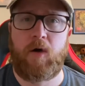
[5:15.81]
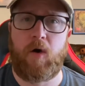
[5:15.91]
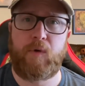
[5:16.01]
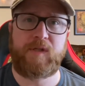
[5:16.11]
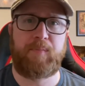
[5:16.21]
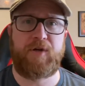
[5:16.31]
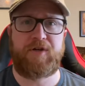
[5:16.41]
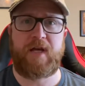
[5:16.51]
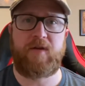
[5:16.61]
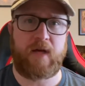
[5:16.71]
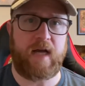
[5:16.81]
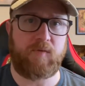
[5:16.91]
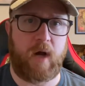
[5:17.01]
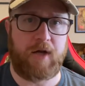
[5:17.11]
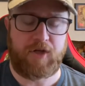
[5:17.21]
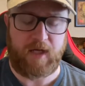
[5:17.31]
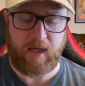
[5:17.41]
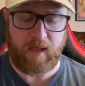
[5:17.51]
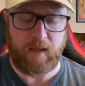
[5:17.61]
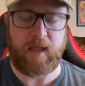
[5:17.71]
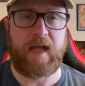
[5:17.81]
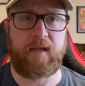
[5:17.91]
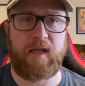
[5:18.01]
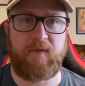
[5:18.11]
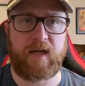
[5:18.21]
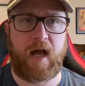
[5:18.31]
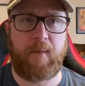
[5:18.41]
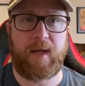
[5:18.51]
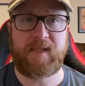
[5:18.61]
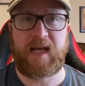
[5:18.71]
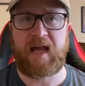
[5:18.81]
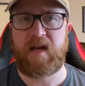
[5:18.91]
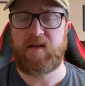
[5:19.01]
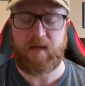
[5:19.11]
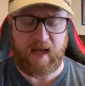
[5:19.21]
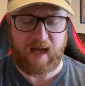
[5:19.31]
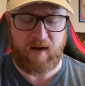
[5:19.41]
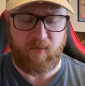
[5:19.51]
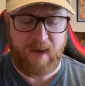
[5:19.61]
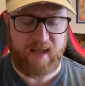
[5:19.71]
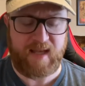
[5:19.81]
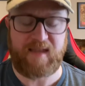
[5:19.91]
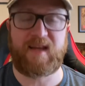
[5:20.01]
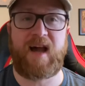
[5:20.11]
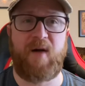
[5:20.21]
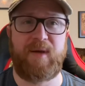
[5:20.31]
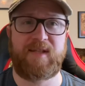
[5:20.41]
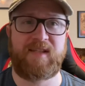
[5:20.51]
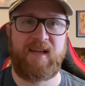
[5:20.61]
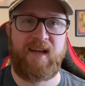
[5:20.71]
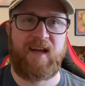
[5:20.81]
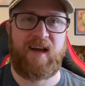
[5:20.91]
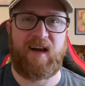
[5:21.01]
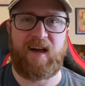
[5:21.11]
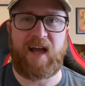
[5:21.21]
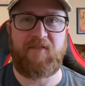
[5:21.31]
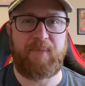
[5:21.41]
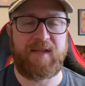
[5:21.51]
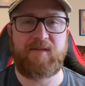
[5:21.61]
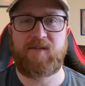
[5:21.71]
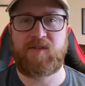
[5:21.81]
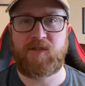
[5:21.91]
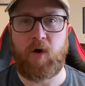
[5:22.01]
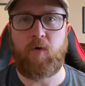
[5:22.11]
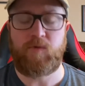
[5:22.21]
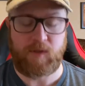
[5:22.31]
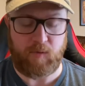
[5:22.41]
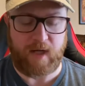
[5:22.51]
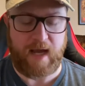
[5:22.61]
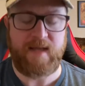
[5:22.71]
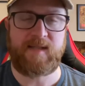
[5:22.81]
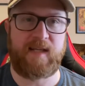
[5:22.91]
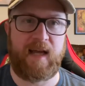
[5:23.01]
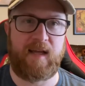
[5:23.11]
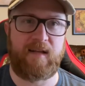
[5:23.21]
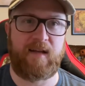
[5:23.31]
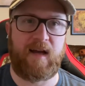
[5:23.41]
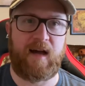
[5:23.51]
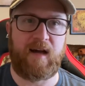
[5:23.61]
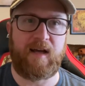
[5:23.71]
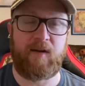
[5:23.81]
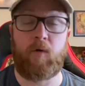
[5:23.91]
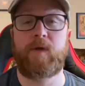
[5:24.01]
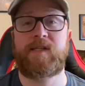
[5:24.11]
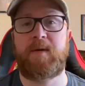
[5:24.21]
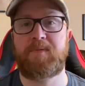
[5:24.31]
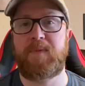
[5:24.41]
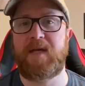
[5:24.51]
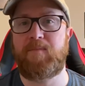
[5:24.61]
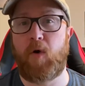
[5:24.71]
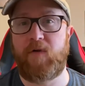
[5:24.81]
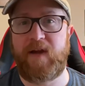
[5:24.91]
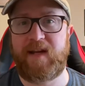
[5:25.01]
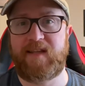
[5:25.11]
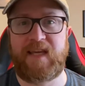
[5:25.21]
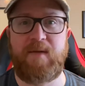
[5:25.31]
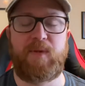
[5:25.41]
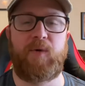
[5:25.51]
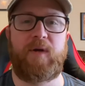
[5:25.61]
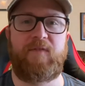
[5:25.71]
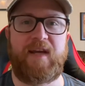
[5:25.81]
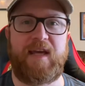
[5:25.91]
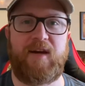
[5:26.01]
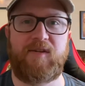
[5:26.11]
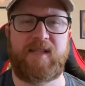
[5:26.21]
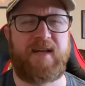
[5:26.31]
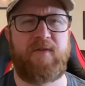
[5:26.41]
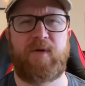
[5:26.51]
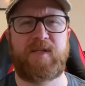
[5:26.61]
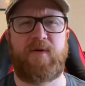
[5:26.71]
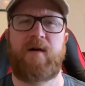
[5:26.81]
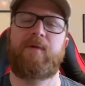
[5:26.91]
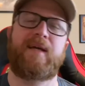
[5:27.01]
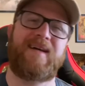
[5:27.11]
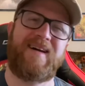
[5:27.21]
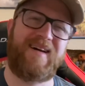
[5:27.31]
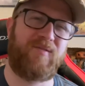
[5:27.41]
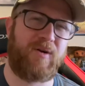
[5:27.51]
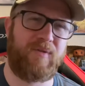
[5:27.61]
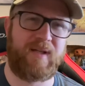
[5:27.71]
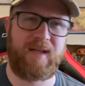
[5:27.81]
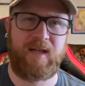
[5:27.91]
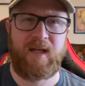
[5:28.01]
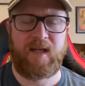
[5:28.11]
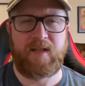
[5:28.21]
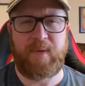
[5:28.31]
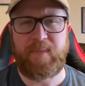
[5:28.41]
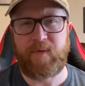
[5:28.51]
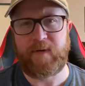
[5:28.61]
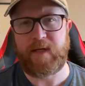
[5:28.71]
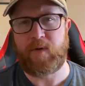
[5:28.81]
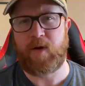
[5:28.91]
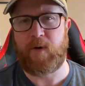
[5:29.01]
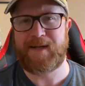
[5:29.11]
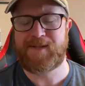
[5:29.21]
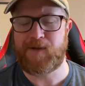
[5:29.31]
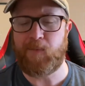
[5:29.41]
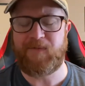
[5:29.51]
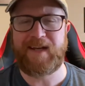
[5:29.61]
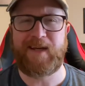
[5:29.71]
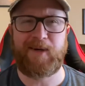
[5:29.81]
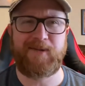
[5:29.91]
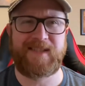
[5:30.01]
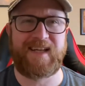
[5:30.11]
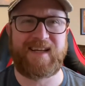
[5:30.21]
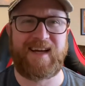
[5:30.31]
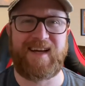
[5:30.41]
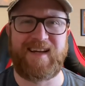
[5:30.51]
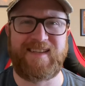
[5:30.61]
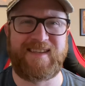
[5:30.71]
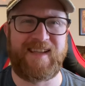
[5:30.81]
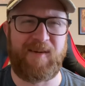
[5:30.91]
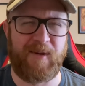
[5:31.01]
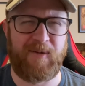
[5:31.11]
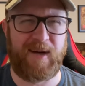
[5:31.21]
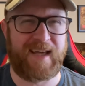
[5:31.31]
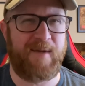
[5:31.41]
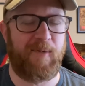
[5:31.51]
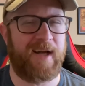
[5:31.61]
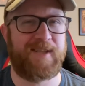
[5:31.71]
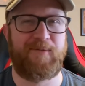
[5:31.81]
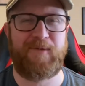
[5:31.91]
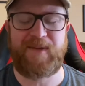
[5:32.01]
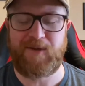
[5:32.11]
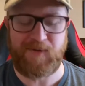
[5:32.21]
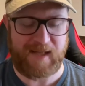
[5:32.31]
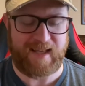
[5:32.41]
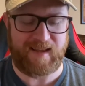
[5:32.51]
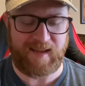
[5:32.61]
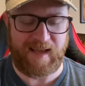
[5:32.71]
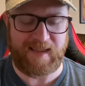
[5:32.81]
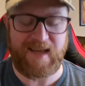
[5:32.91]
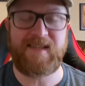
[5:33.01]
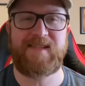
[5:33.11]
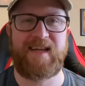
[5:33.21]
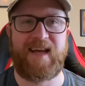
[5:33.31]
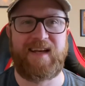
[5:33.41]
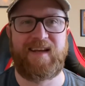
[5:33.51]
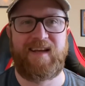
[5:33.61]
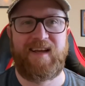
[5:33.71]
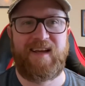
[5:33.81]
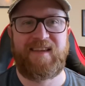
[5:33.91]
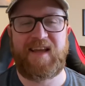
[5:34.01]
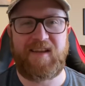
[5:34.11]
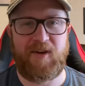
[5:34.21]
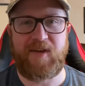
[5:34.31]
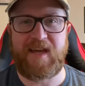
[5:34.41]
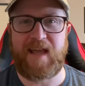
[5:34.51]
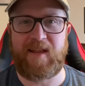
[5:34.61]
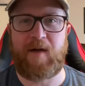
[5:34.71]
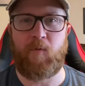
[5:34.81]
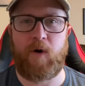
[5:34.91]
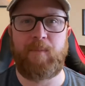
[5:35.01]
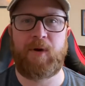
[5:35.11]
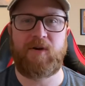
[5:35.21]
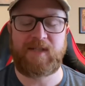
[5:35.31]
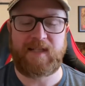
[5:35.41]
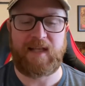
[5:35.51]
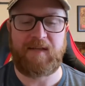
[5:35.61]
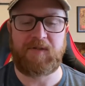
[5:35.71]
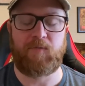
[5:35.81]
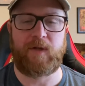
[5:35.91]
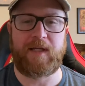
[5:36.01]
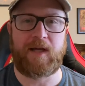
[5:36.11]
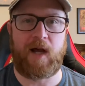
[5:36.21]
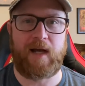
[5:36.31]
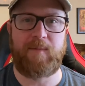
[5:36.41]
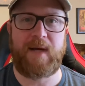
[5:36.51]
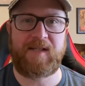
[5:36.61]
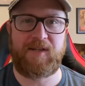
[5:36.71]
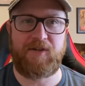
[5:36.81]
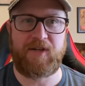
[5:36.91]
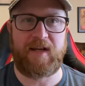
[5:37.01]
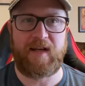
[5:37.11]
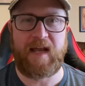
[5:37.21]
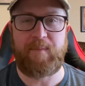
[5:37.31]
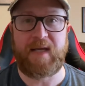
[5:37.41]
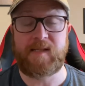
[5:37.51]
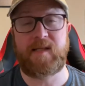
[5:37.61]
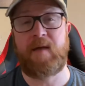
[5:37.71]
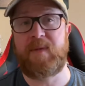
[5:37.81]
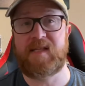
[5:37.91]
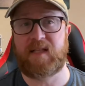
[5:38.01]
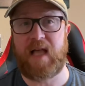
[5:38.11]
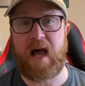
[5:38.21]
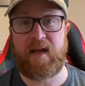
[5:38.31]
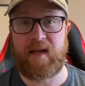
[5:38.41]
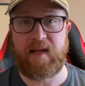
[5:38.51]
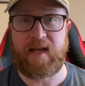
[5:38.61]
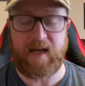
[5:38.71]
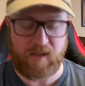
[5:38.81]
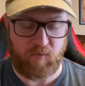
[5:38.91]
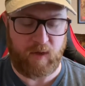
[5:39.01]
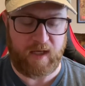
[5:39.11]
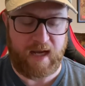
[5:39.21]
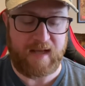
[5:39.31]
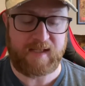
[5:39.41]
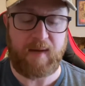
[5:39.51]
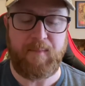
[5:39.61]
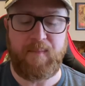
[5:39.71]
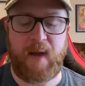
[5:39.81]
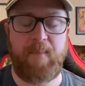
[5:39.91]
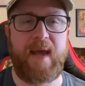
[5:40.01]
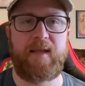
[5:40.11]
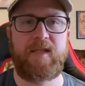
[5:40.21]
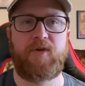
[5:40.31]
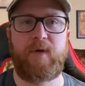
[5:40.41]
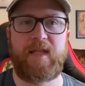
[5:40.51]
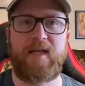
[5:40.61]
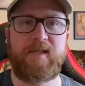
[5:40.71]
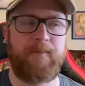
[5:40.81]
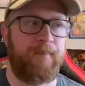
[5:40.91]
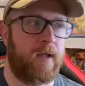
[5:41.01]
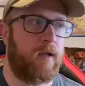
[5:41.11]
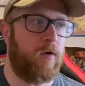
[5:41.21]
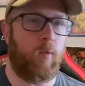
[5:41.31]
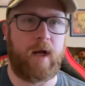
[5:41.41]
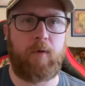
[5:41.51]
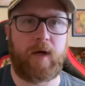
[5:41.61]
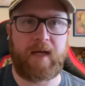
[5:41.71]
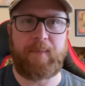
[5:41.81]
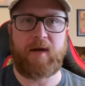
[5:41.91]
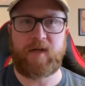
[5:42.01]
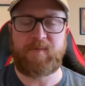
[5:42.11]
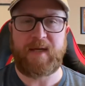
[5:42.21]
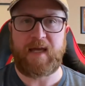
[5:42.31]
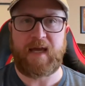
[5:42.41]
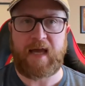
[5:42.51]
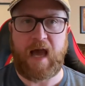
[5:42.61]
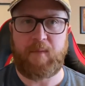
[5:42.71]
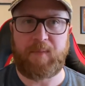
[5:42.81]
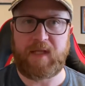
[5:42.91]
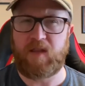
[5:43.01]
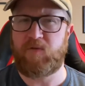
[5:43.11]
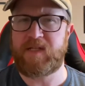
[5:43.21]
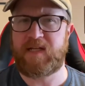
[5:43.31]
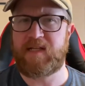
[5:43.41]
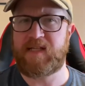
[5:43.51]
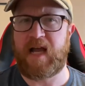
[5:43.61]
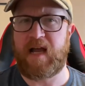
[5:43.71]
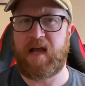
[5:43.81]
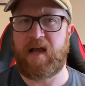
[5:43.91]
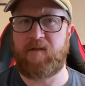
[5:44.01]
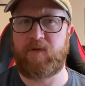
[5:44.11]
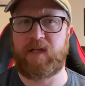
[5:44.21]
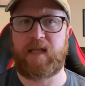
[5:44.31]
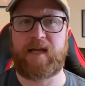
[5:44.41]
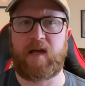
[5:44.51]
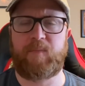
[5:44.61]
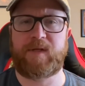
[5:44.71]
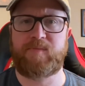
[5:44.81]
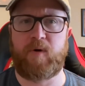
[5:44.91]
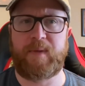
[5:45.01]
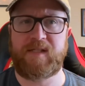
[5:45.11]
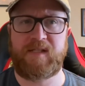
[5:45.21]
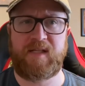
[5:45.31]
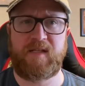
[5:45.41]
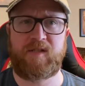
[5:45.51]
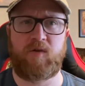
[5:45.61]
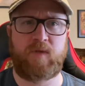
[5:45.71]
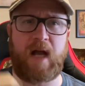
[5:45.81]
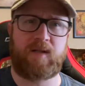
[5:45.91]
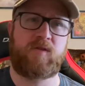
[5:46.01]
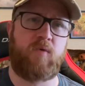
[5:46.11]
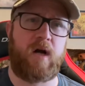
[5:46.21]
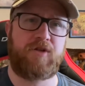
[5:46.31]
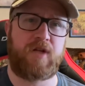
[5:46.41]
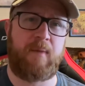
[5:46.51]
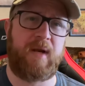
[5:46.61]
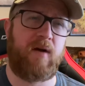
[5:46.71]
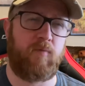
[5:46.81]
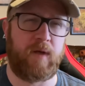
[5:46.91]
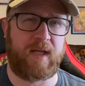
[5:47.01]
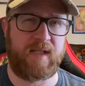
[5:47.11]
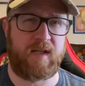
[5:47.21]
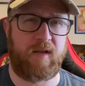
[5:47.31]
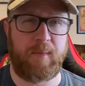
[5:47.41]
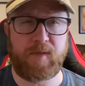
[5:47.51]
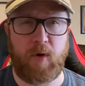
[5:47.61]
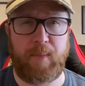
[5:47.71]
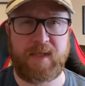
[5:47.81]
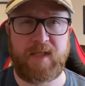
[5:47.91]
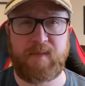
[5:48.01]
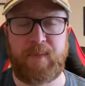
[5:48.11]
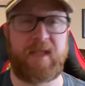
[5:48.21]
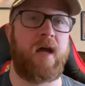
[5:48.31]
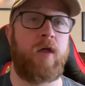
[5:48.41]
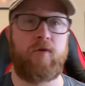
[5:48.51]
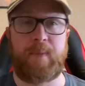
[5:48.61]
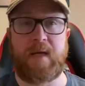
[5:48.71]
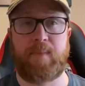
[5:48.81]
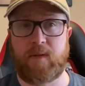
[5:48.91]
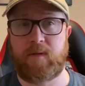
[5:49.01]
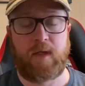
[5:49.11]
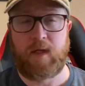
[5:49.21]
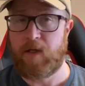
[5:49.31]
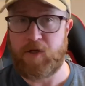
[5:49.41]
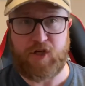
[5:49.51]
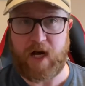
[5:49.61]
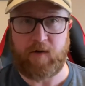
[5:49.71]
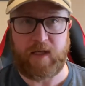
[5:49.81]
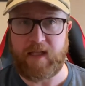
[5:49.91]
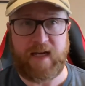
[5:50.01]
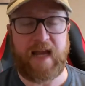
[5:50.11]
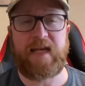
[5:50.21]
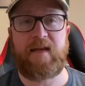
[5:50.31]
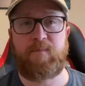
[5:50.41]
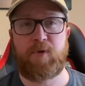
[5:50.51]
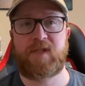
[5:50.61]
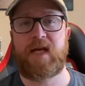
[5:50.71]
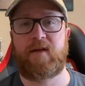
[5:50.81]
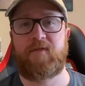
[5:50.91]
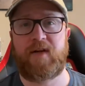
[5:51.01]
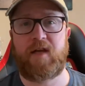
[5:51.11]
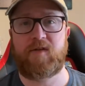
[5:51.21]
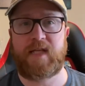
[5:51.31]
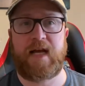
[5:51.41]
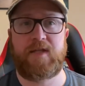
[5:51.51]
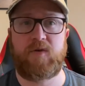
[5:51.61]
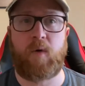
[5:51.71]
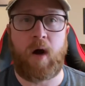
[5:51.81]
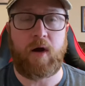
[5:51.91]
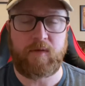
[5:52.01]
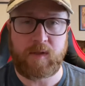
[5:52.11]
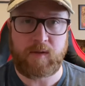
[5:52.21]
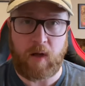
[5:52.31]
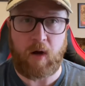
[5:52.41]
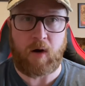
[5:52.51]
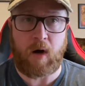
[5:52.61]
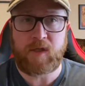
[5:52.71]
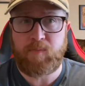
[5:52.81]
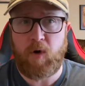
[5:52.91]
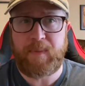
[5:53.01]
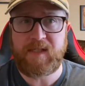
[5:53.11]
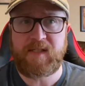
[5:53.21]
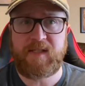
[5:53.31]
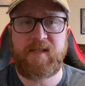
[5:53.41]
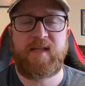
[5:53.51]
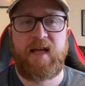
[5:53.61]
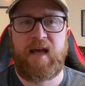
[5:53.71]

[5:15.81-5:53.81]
Always appreciate you guys watching and, and leaving comments. I gotta I gotta admit that the comments uh, have been so, so nice. And uh, it always keeps me motivated to keep doing videos because every once in a while I'm like, ah, do I really, do people really want to watch soap videos? Like, uh, do they really want to keep watching reviews like, like this? And then, you know, you get that one person that leaves a really kind message and it, it means, it means a lot and, it, and it's really nice because I'm, I'm mainly doing these one, I want to get better at speaking at camera, but the other reason is I, I really like helping small businesses. So Dr. Squatch, I mean, I don't really consider them a small business, but the other people, generally the 90% of videos that I do are, are, are small businesses.